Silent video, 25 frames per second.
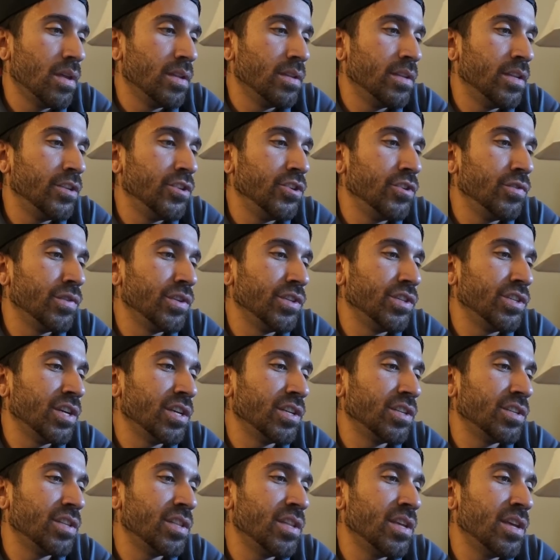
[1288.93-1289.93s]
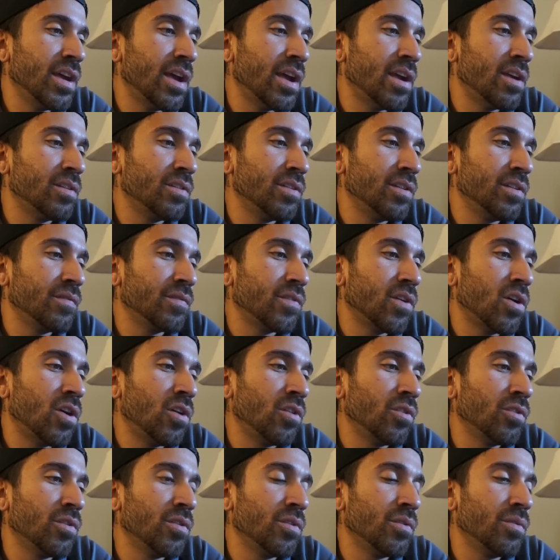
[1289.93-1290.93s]
Did you adjust the airlift
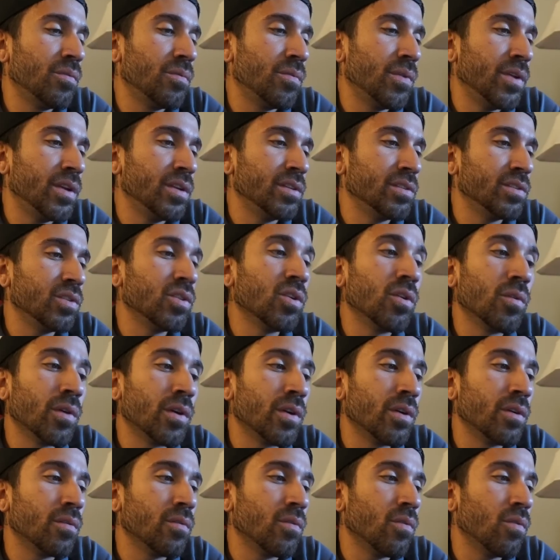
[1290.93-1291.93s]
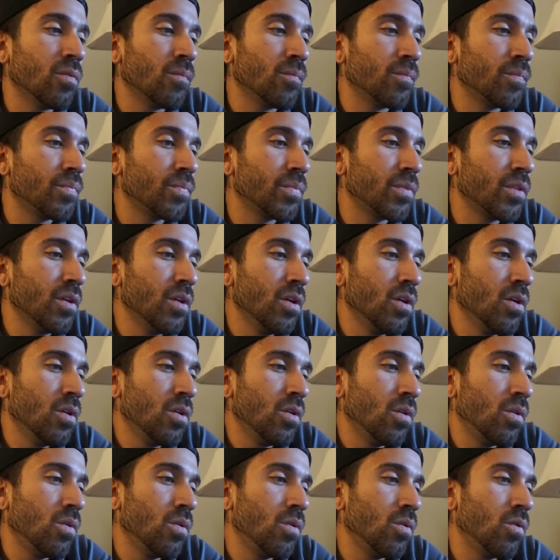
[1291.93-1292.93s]
collar rings lower,
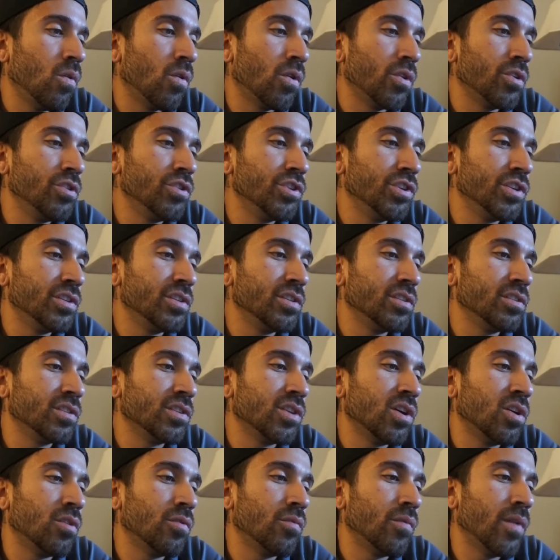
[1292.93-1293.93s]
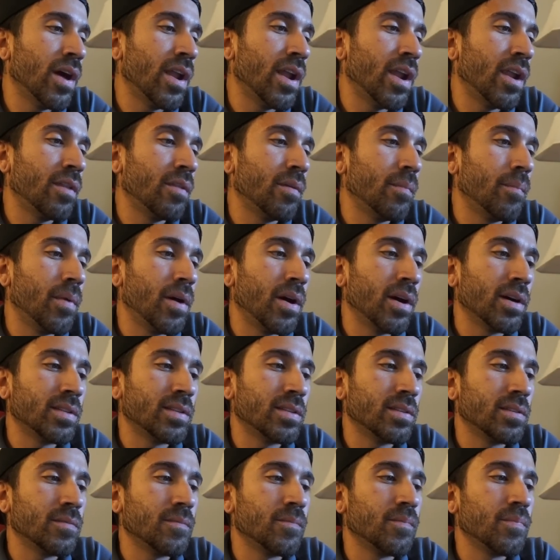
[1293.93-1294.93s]
or you just installed right out of the
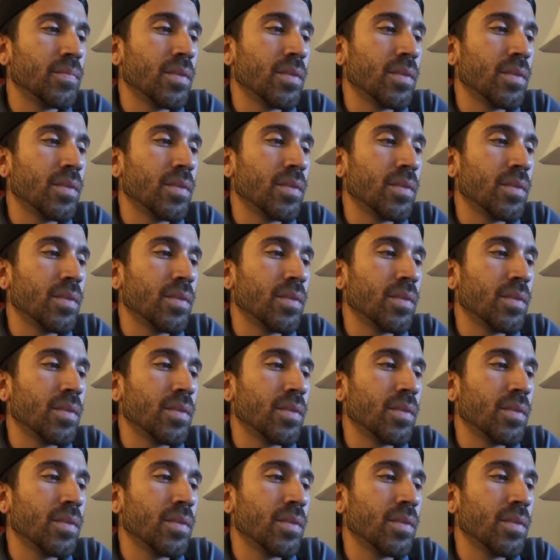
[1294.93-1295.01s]
box?